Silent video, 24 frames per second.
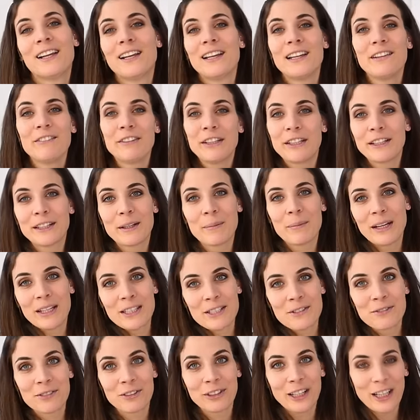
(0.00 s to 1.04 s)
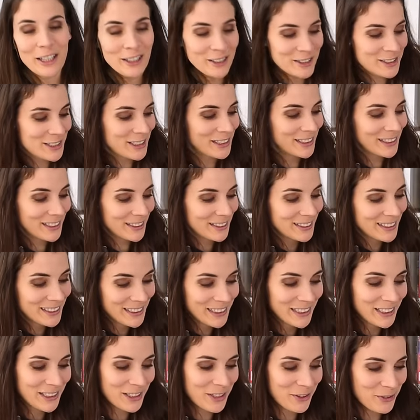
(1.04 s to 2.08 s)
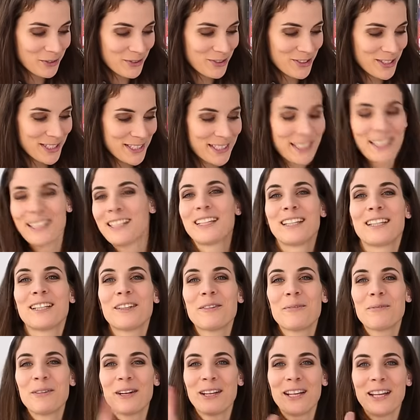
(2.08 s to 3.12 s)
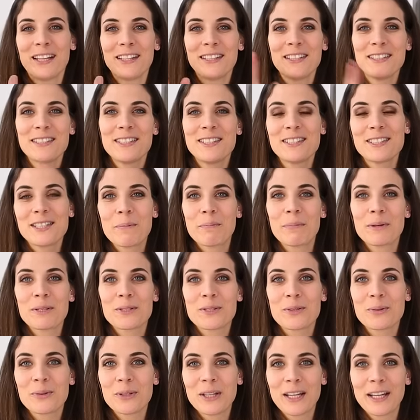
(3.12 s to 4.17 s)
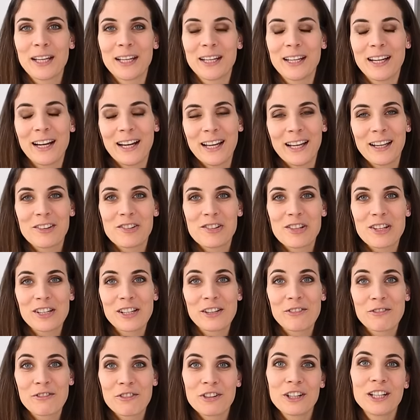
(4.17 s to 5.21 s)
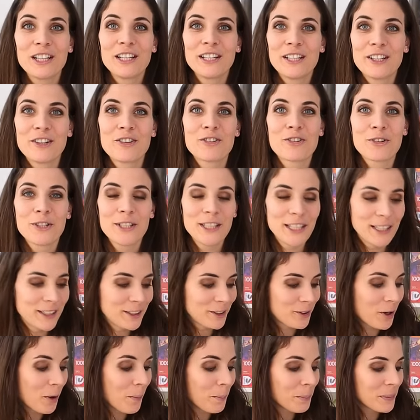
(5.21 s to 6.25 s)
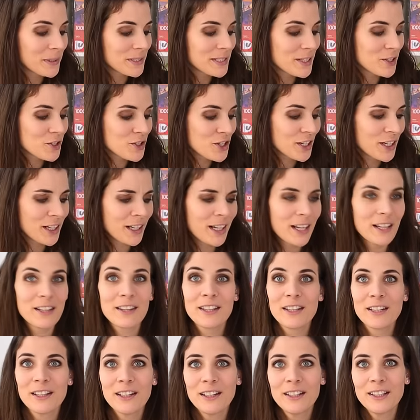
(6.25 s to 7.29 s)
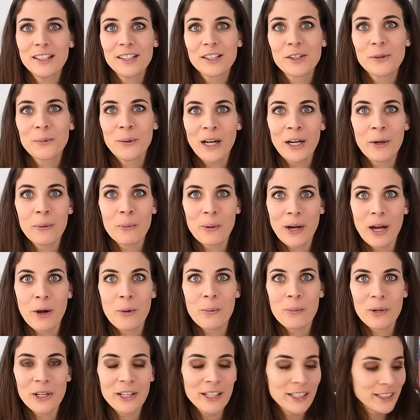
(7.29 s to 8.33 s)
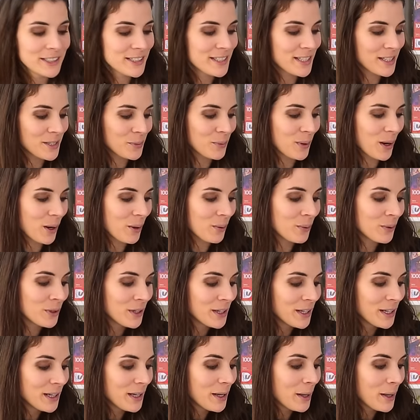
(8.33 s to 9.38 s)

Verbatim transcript: Leaving the best for last, huh? No, just kidding. But yeah, this is the puzzle that I actually really enjoyed at the competition and I think I did quite well with it as well.